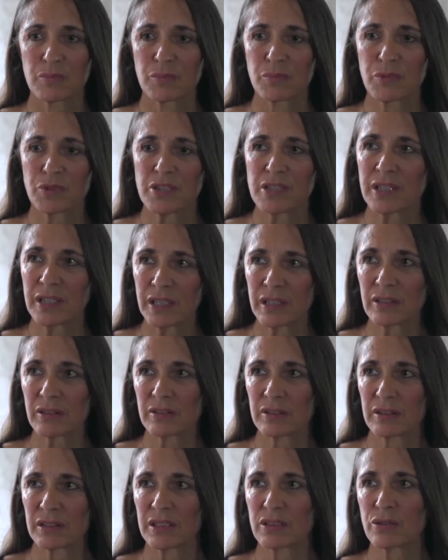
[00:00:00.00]

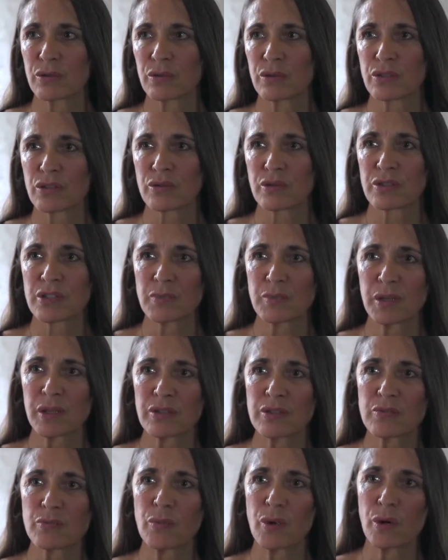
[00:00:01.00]
particularly torturous
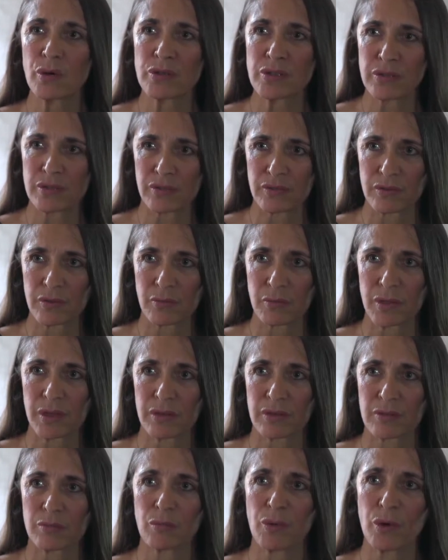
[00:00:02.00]
because most of
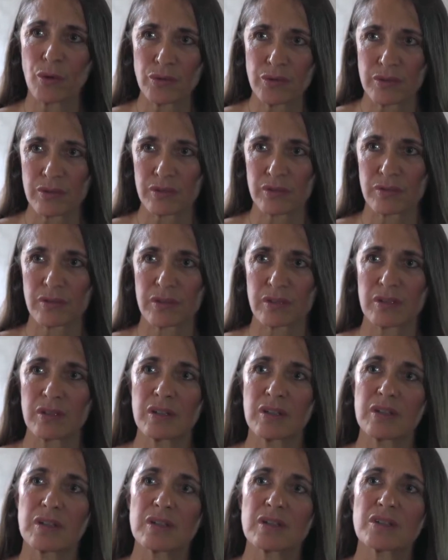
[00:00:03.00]
the most of the
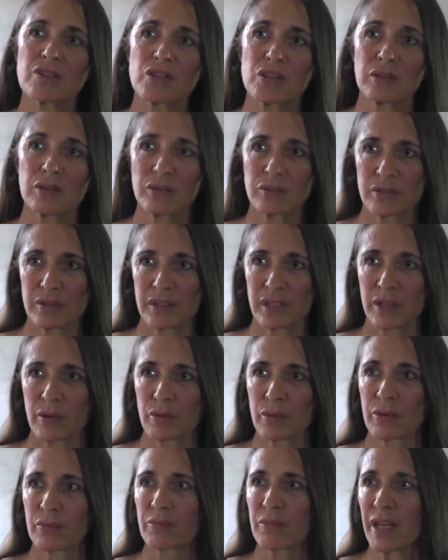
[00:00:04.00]
children there
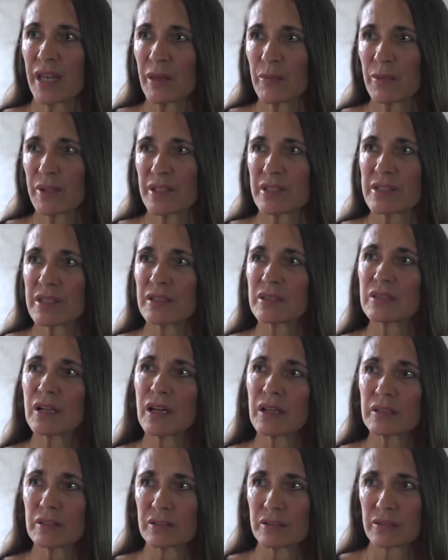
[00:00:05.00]
were babies and
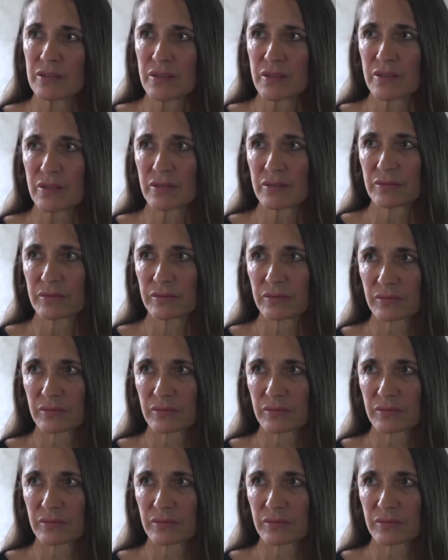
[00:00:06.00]
toddlers